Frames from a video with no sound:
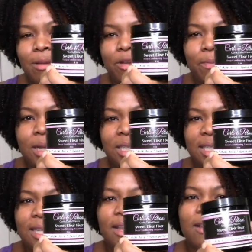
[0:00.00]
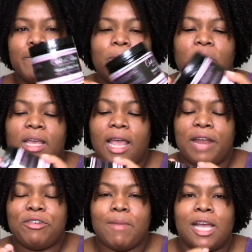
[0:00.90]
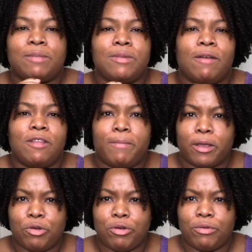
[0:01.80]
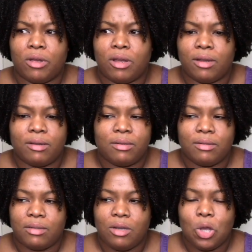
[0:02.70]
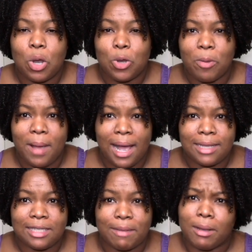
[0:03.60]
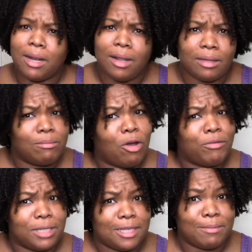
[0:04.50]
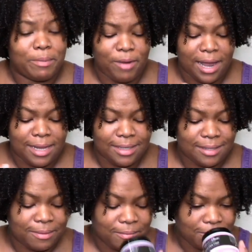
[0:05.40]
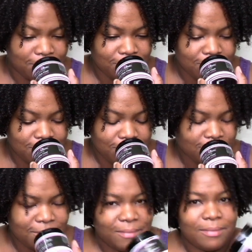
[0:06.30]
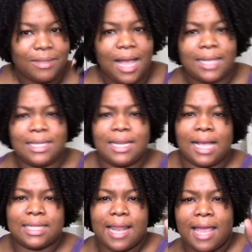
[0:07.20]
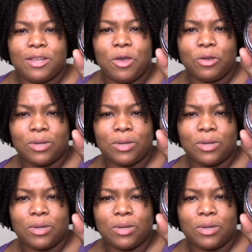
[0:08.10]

be repurchasing. It reminds me of the Bakura Cocoa Mask, but a lot more reasonably priced. Has a nice light cocoa